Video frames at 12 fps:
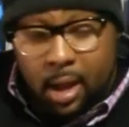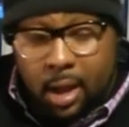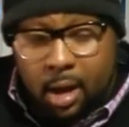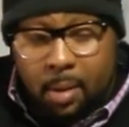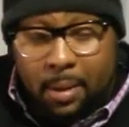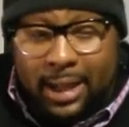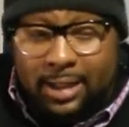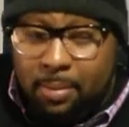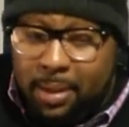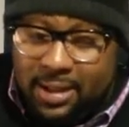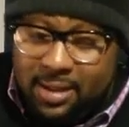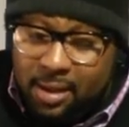Like the
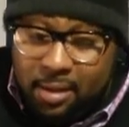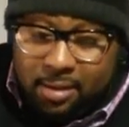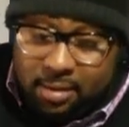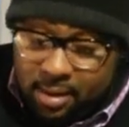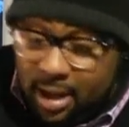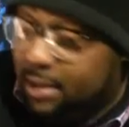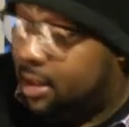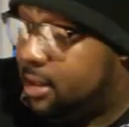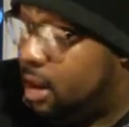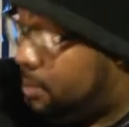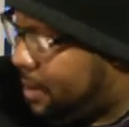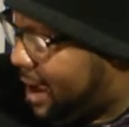bass still has good
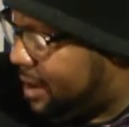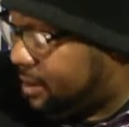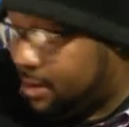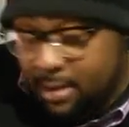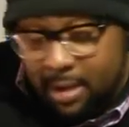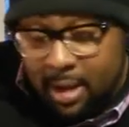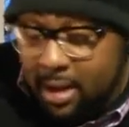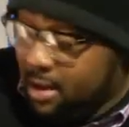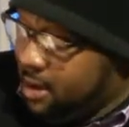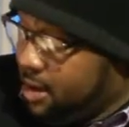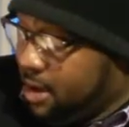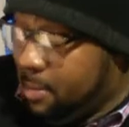tone passive.
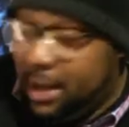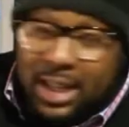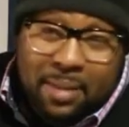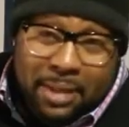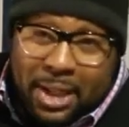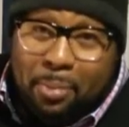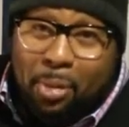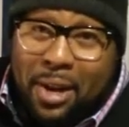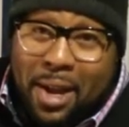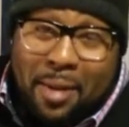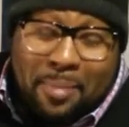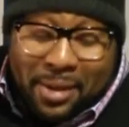May not even need a
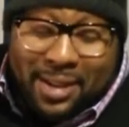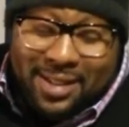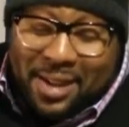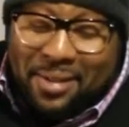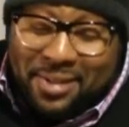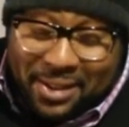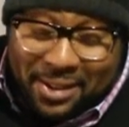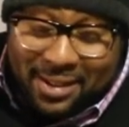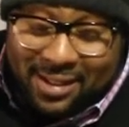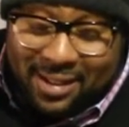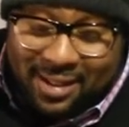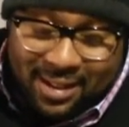preamp, but it sounds good.